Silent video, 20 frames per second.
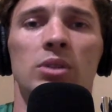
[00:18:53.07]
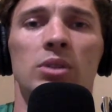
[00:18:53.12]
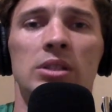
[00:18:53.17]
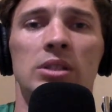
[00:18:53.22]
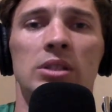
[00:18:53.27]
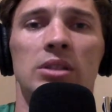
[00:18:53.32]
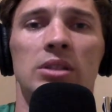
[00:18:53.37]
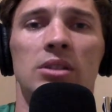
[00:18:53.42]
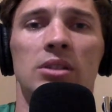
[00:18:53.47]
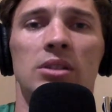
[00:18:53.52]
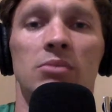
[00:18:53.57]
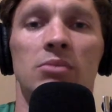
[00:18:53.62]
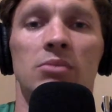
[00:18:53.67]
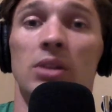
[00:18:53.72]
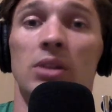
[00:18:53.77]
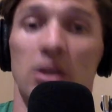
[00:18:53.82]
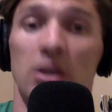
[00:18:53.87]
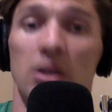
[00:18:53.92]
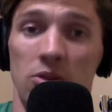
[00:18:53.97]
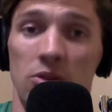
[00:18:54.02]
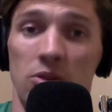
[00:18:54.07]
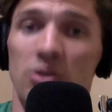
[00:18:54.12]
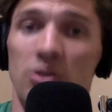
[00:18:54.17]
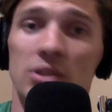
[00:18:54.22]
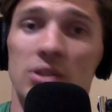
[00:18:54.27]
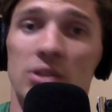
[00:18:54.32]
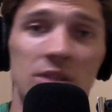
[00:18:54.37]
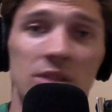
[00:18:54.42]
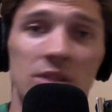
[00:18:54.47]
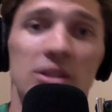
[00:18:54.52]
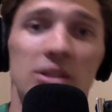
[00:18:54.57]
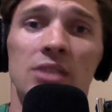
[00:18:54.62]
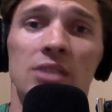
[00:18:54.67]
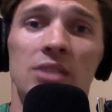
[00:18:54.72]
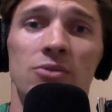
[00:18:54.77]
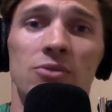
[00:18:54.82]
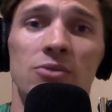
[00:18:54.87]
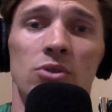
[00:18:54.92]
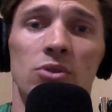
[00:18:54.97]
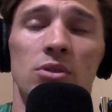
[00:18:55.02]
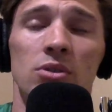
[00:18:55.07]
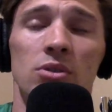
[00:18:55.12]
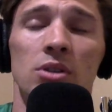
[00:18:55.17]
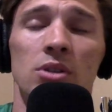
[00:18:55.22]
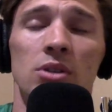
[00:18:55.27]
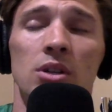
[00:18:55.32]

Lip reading: sit there and be like, you're successful.